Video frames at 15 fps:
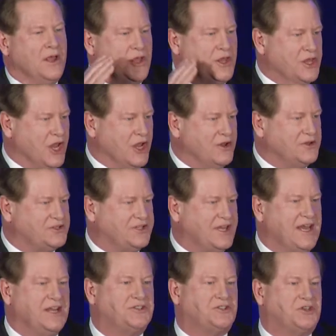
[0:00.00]
Use
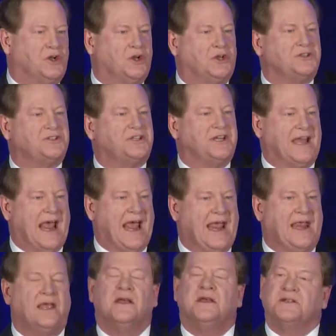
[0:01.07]
these tools
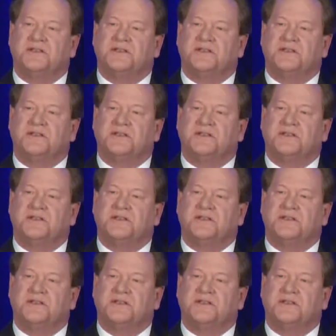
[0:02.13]
today